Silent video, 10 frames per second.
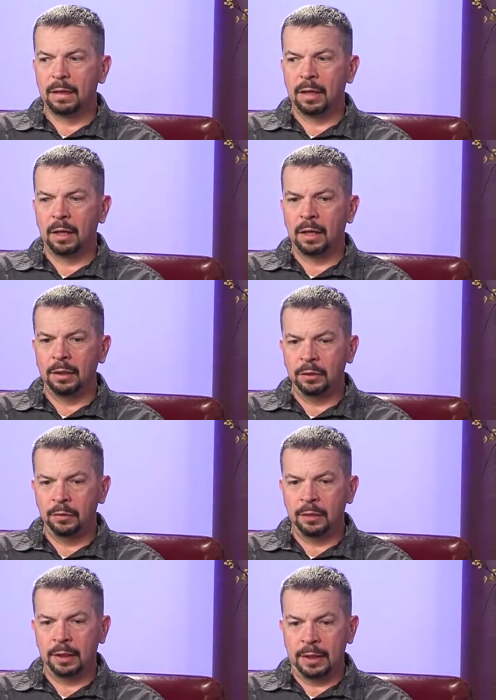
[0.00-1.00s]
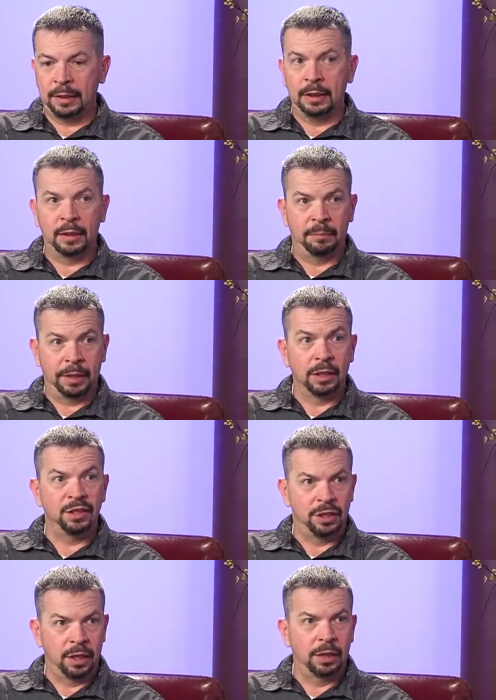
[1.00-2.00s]
I, I, knew that I needed to make a
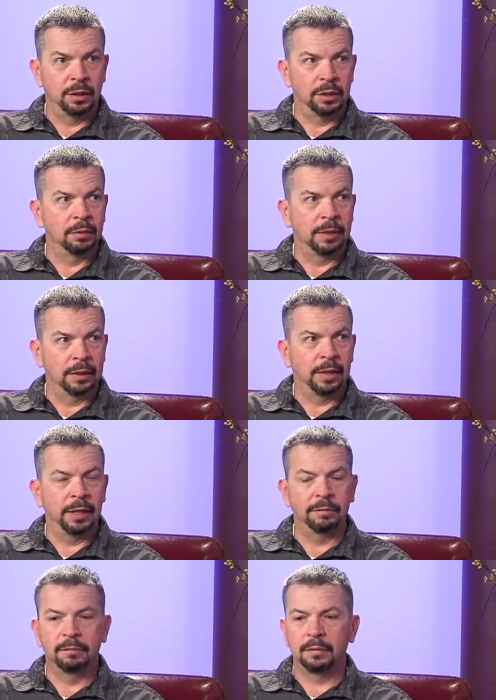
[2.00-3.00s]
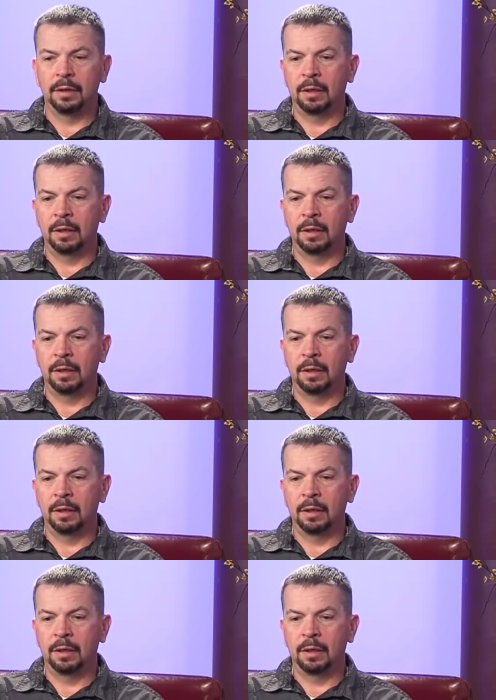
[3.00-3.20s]
change in my life, mm-hmm.